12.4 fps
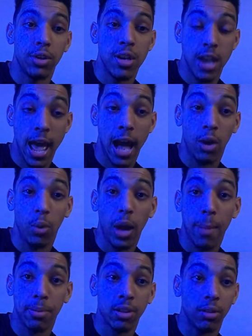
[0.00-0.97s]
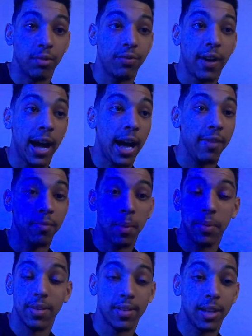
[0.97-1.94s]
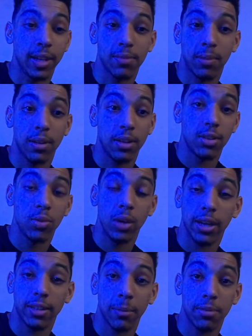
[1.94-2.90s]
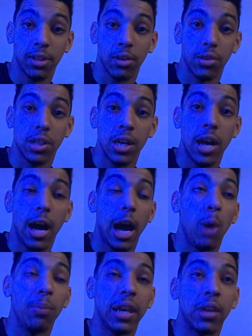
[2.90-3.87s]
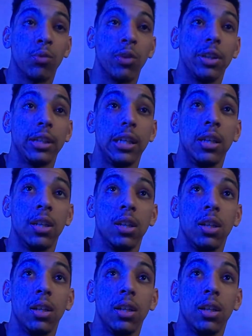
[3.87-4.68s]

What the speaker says: now, episode 5, maybe 6, maybe these 2 next episodes, I hope they can really